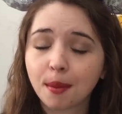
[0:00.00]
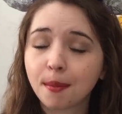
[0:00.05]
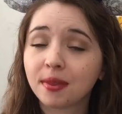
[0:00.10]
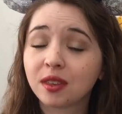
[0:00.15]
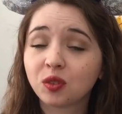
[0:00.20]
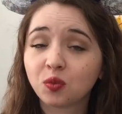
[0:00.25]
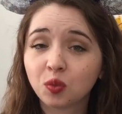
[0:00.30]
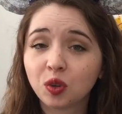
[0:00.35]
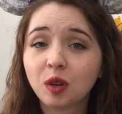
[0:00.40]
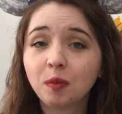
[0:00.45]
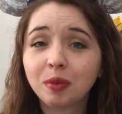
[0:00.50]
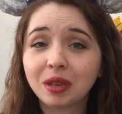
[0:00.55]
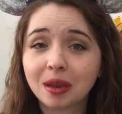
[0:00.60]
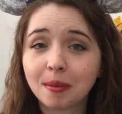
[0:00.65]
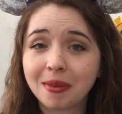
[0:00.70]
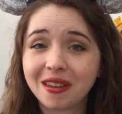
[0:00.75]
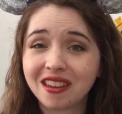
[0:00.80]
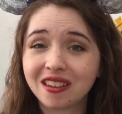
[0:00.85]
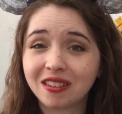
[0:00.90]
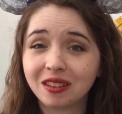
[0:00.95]
This will be
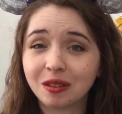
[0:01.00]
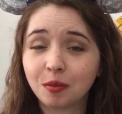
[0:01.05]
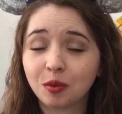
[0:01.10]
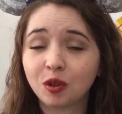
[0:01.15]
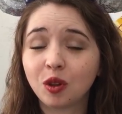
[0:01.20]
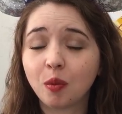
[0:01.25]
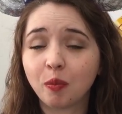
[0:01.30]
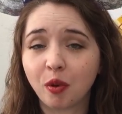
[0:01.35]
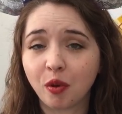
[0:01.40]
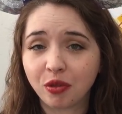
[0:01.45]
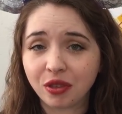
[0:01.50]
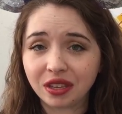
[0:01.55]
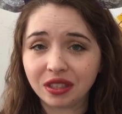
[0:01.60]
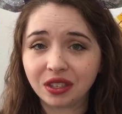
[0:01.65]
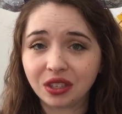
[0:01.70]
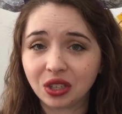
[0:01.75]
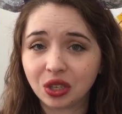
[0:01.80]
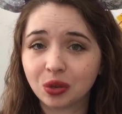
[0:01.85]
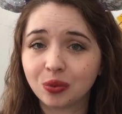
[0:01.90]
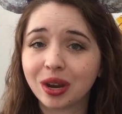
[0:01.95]
available both in
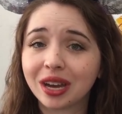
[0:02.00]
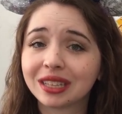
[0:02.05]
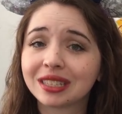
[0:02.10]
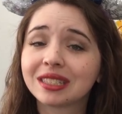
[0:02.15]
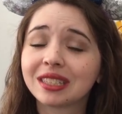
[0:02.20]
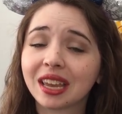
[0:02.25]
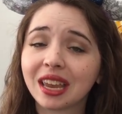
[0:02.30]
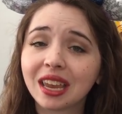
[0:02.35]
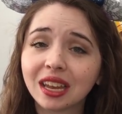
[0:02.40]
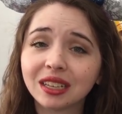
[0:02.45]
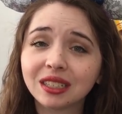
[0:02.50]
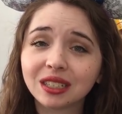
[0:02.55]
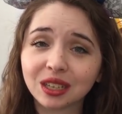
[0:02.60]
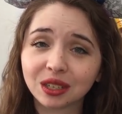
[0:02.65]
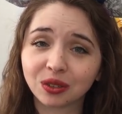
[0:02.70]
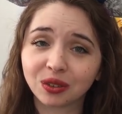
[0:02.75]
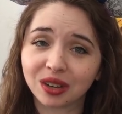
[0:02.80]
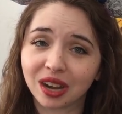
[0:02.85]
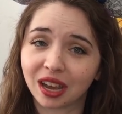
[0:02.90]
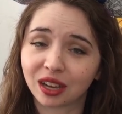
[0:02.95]
the US and
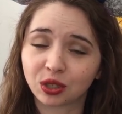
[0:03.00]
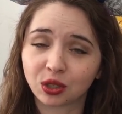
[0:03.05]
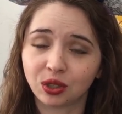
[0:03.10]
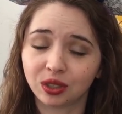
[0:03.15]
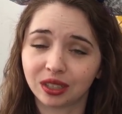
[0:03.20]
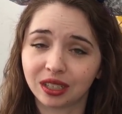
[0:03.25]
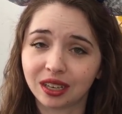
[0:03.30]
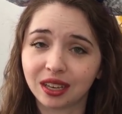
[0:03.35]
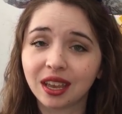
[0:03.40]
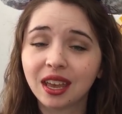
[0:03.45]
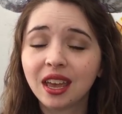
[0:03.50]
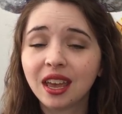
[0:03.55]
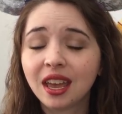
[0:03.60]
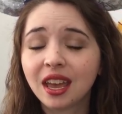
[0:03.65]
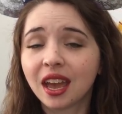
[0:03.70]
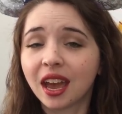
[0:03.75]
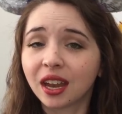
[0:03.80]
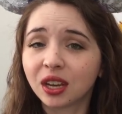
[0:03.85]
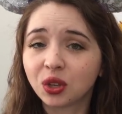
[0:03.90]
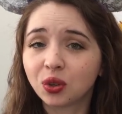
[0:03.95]
internationally,
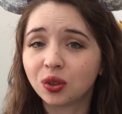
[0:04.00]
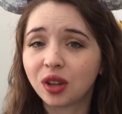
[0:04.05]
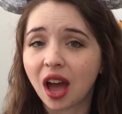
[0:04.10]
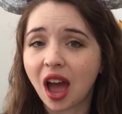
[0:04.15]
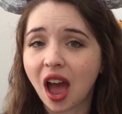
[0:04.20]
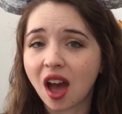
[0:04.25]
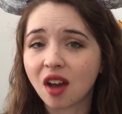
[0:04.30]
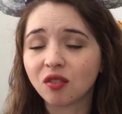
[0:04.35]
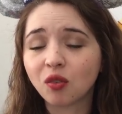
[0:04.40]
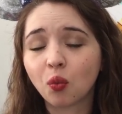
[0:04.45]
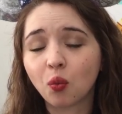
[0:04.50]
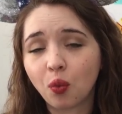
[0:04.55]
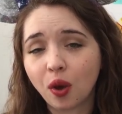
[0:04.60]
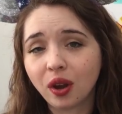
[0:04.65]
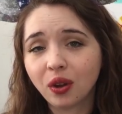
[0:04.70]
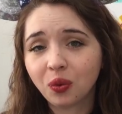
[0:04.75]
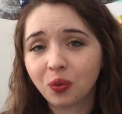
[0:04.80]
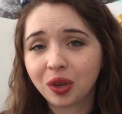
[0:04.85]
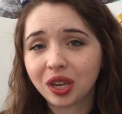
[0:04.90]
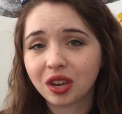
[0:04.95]
and you'll have
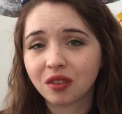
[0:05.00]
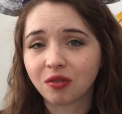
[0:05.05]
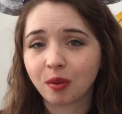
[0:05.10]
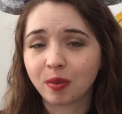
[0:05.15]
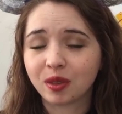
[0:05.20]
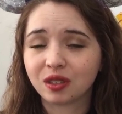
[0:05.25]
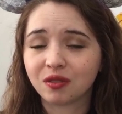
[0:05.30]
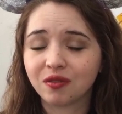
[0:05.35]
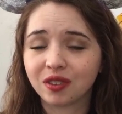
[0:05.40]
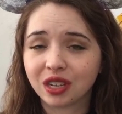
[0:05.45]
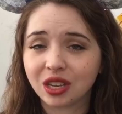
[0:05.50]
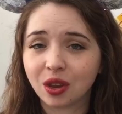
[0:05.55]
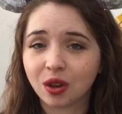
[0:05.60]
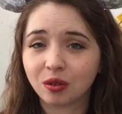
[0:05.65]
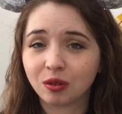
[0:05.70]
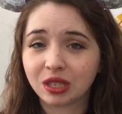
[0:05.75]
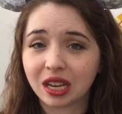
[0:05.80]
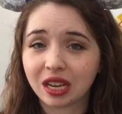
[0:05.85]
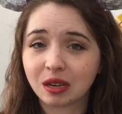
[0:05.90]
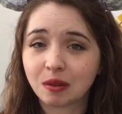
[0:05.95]
1 week from this
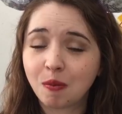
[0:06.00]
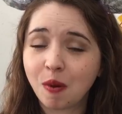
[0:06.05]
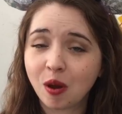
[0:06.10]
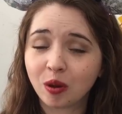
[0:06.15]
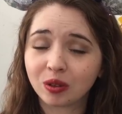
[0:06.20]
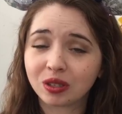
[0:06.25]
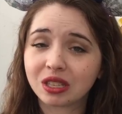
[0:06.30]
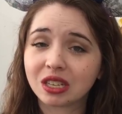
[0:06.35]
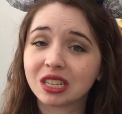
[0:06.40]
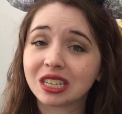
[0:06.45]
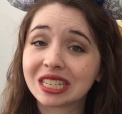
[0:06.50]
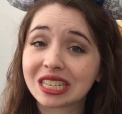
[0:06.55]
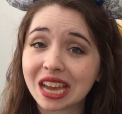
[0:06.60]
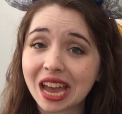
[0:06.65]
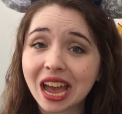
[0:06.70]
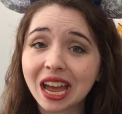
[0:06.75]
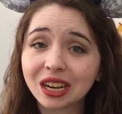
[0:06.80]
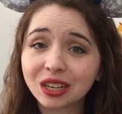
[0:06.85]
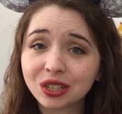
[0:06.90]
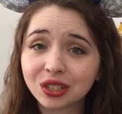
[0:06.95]
video date posting
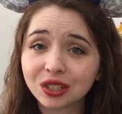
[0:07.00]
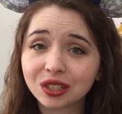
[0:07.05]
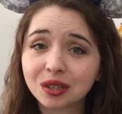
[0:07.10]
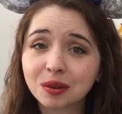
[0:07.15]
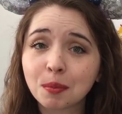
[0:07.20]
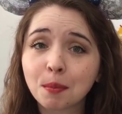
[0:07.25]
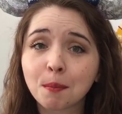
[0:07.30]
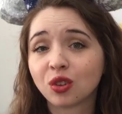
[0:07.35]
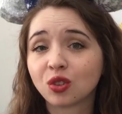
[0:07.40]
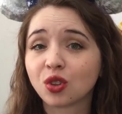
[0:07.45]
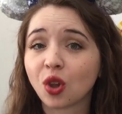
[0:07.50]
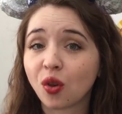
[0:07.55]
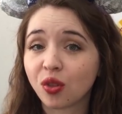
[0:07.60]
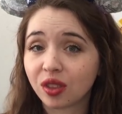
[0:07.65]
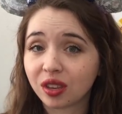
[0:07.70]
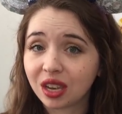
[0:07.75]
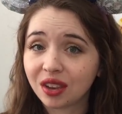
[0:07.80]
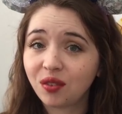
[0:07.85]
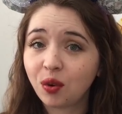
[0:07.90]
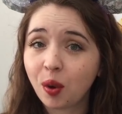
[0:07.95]
to enter. So
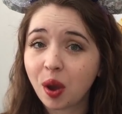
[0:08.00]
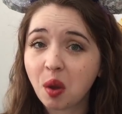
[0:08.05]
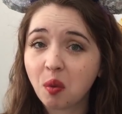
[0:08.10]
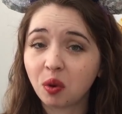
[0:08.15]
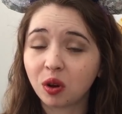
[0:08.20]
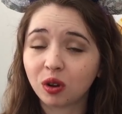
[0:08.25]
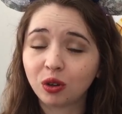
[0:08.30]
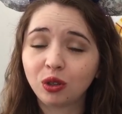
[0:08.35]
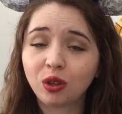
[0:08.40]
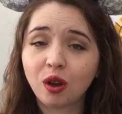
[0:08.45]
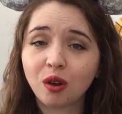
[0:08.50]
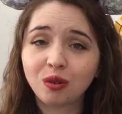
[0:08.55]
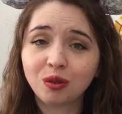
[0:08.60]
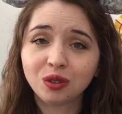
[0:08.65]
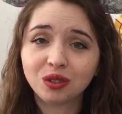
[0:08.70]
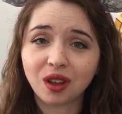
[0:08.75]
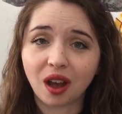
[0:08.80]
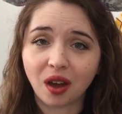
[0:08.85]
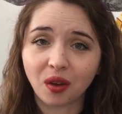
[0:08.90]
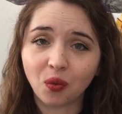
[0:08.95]
the giveaway will
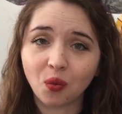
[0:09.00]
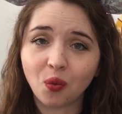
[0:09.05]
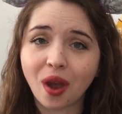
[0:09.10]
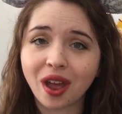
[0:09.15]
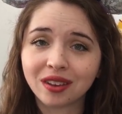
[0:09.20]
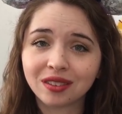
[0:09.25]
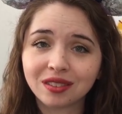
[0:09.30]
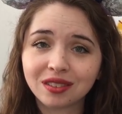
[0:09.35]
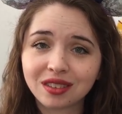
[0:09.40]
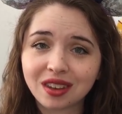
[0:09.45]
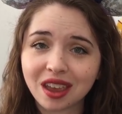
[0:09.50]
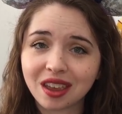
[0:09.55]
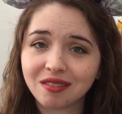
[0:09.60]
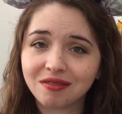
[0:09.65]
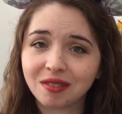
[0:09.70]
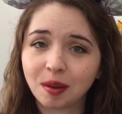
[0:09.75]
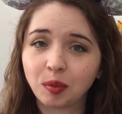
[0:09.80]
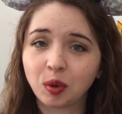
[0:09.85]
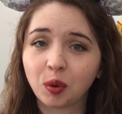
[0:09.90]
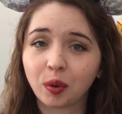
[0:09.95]
close on Wednesday,
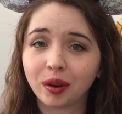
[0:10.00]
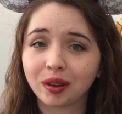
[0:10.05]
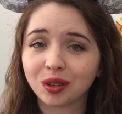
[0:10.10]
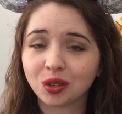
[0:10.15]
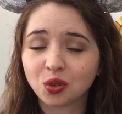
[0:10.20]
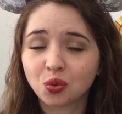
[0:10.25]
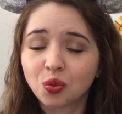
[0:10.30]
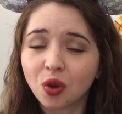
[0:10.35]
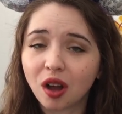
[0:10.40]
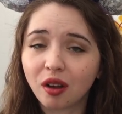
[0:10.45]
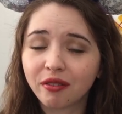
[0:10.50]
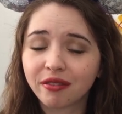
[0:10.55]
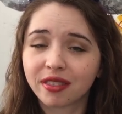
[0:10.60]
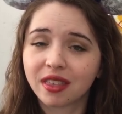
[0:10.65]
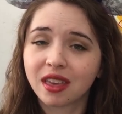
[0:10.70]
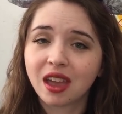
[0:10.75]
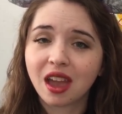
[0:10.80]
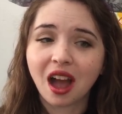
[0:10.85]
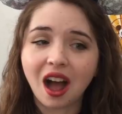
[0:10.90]
February 12th.